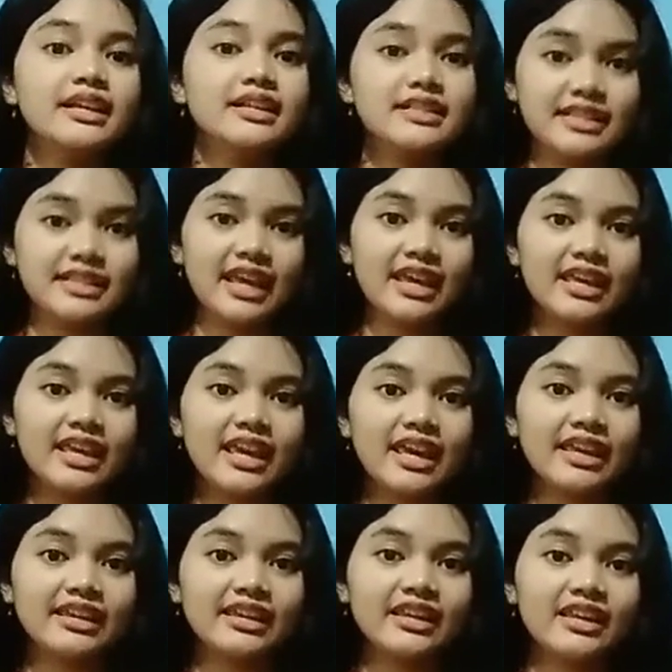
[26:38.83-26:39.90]

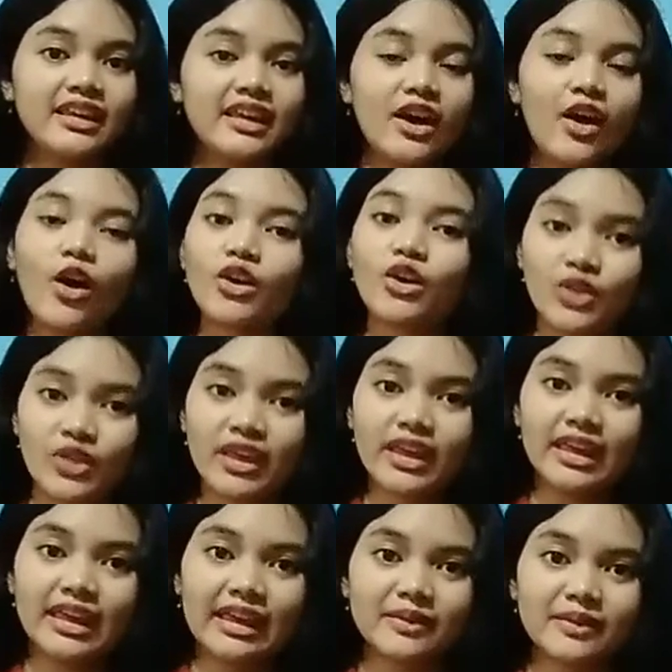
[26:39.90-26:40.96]
saying, or
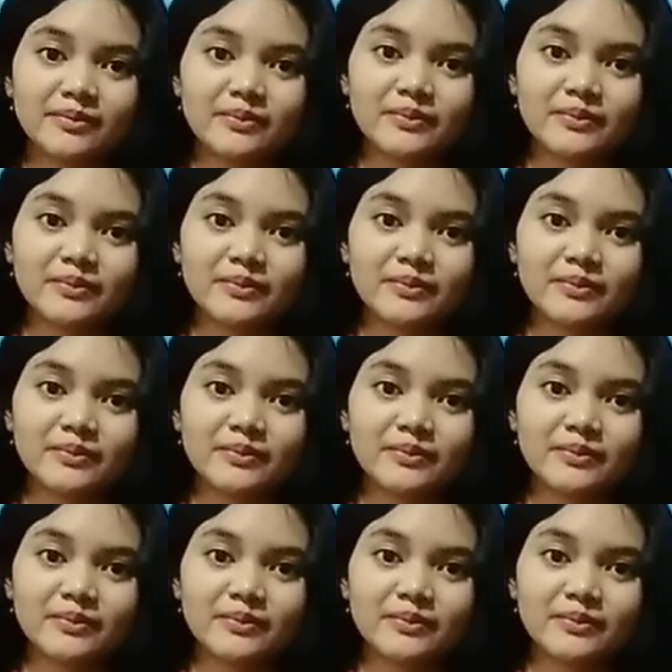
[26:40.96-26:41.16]
thinking.